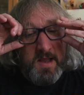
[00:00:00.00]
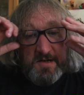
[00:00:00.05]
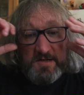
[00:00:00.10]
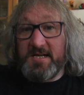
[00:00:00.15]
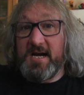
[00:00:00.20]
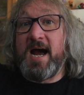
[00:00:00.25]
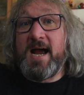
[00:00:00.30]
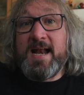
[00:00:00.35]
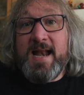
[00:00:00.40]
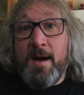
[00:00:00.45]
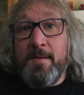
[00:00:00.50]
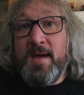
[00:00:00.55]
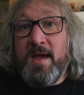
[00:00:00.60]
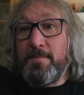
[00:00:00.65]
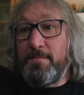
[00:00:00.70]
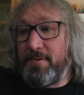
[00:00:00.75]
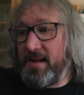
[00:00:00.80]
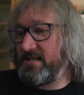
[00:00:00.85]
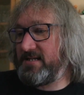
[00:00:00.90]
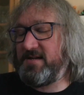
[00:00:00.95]
Dynamic
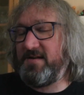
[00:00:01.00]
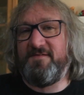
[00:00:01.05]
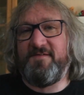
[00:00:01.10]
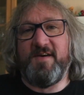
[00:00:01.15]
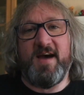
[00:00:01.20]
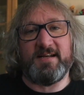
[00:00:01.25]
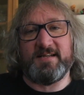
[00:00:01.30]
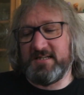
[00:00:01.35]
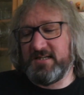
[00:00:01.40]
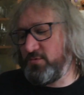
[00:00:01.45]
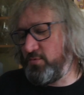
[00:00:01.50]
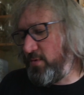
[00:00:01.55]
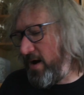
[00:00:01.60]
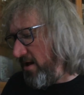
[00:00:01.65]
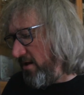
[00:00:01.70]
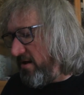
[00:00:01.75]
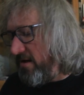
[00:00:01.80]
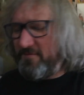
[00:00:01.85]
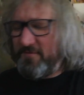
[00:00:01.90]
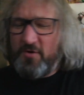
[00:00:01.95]
blast effects as
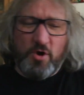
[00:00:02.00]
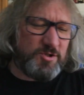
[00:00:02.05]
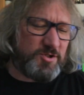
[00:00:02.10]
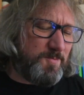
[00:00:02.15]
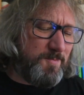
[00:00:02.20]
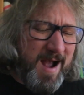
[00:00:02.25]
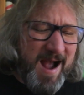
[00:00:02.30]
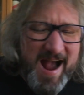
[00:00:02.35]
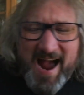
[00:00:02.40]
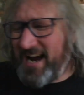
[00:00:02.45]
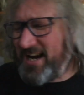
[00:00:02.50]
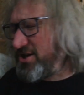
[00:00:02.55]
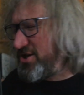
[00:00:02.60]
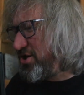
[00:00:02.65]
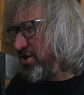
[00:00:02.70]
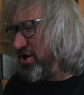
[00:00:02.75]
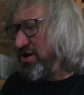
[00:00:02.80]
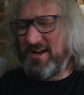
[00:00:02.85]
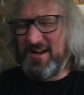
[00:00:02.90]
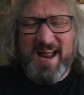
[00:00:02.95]
well that have got some
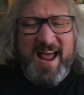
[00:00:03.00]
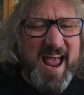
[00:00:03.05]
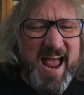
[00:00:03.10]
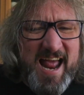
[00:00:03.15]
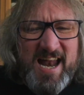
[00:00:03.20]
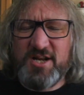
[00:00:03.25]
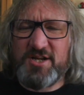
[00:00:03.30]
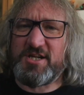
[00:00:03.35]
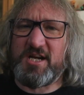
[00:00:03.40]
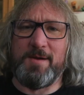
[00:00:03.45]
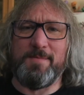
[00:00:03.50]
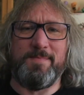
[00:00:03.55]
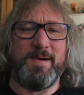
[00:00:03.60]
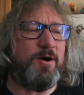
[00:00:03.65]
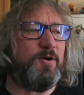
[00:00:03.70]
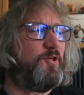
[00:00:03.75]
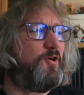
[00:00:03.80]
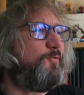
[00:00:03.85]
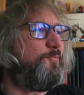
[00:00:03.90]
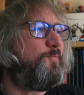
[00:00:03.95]
action and energy
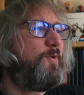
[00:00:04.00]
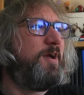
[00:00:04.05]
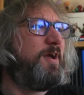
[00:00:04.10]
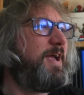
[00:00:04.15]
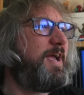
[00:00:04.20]
about them.